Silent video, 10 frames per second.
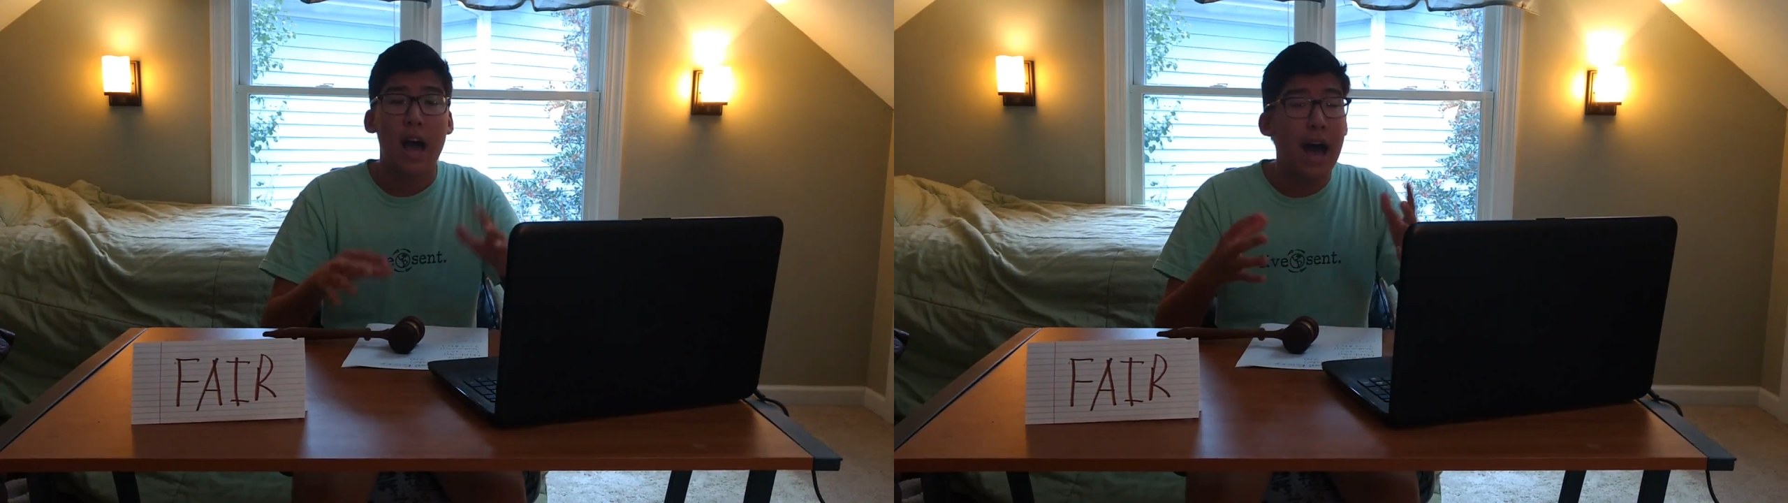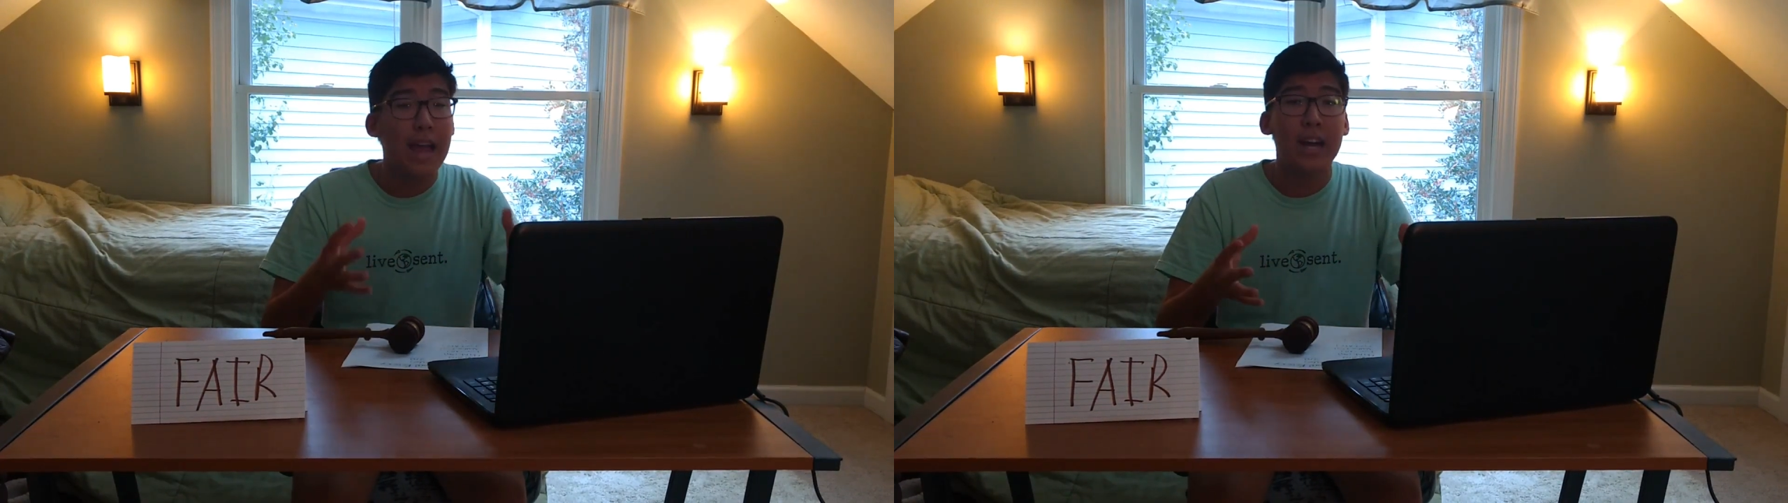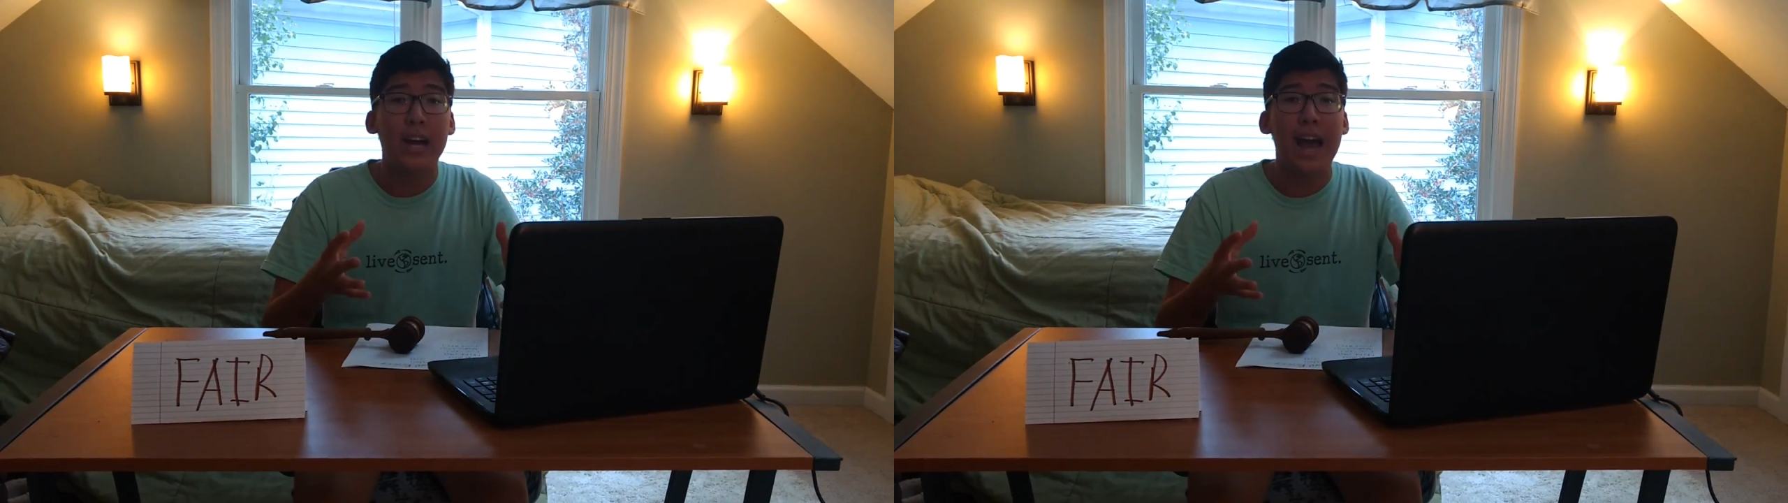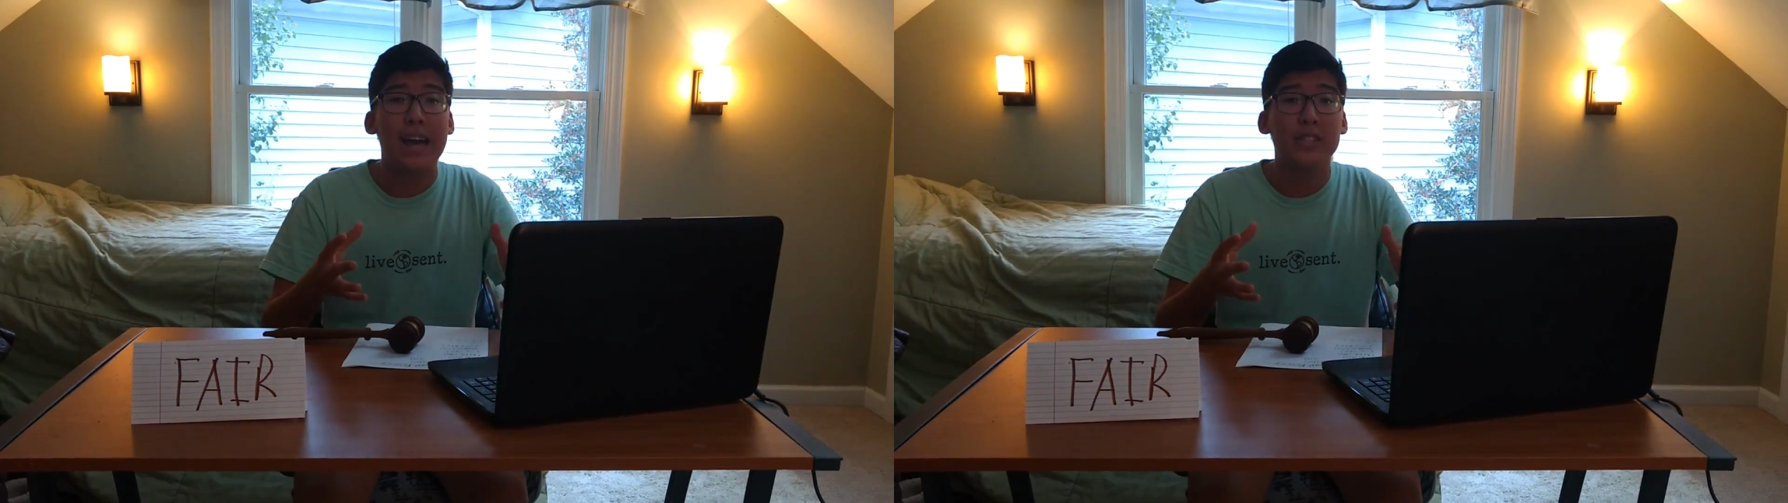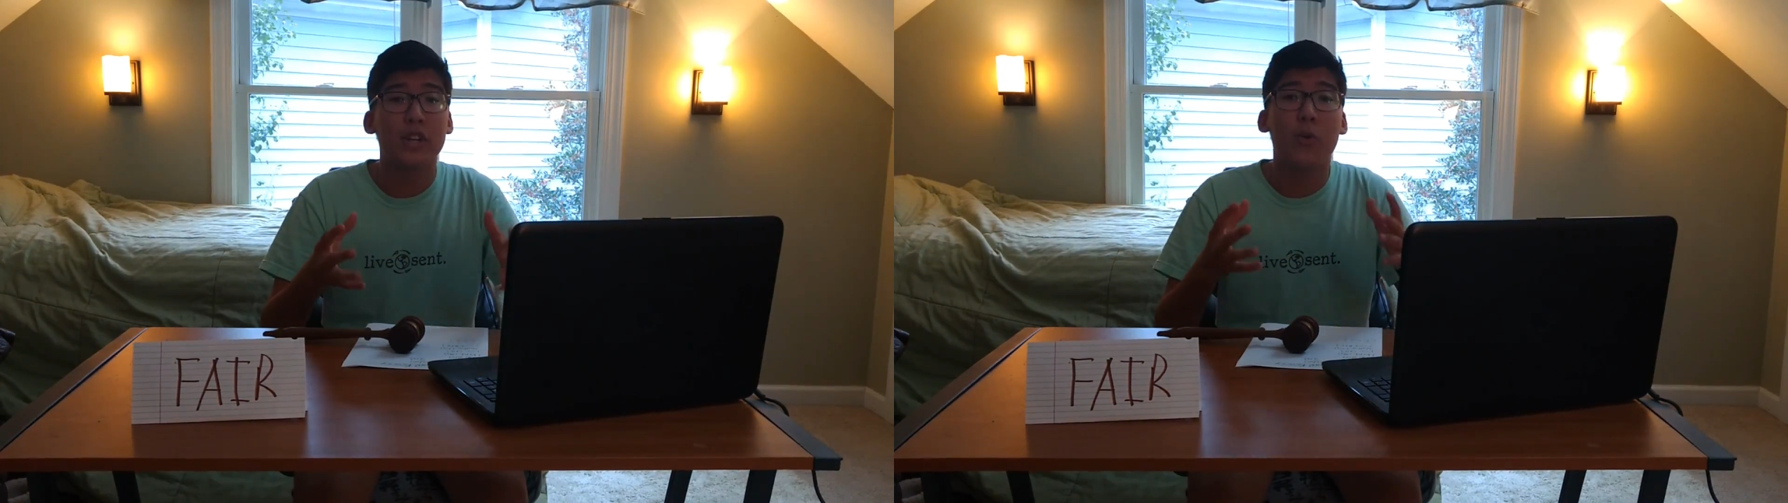I got
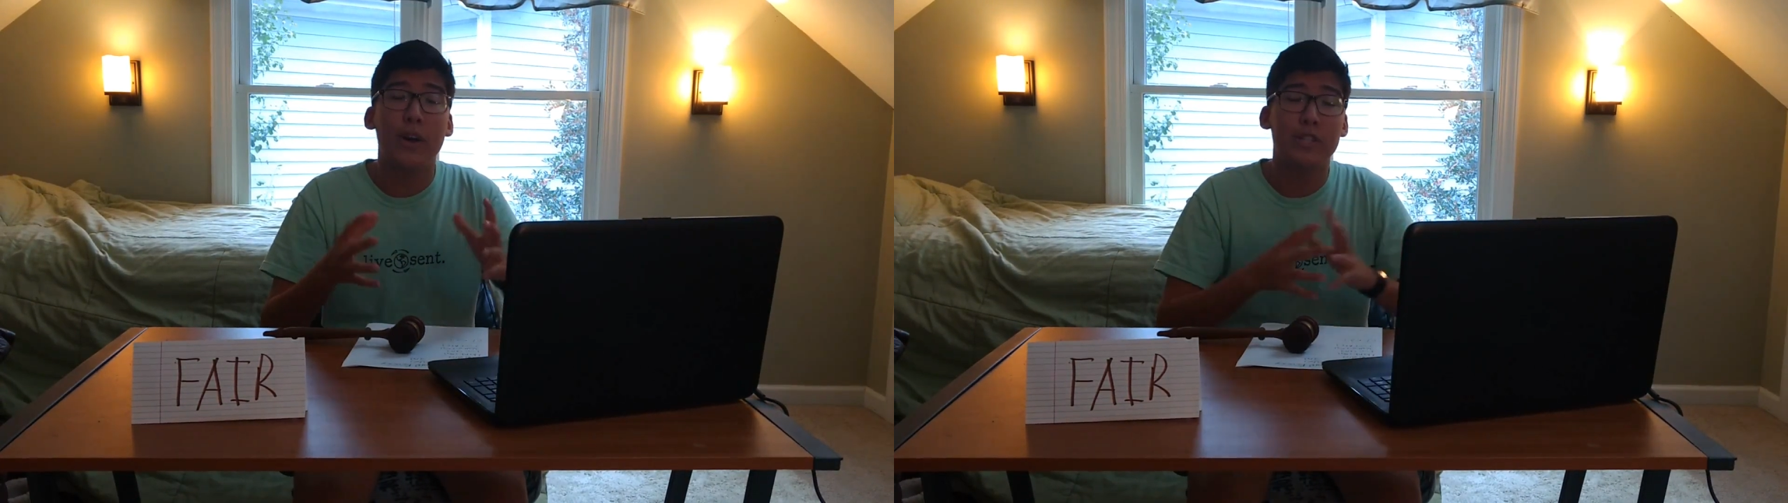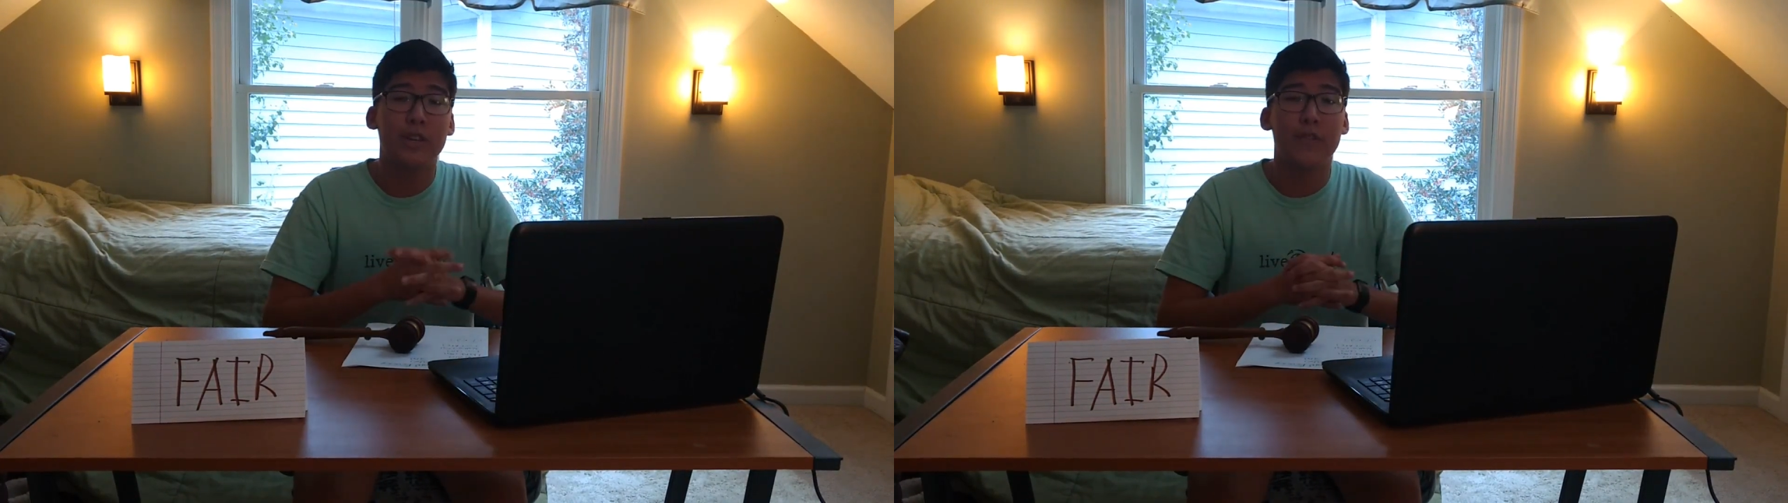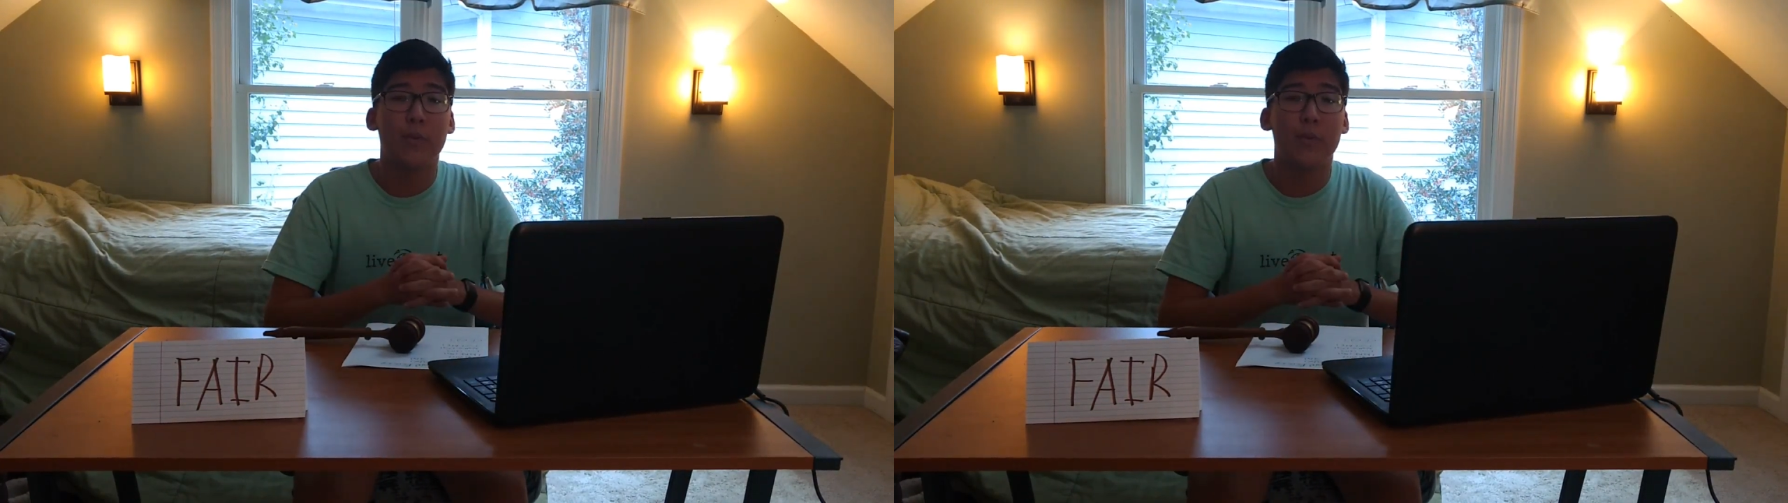asked a question over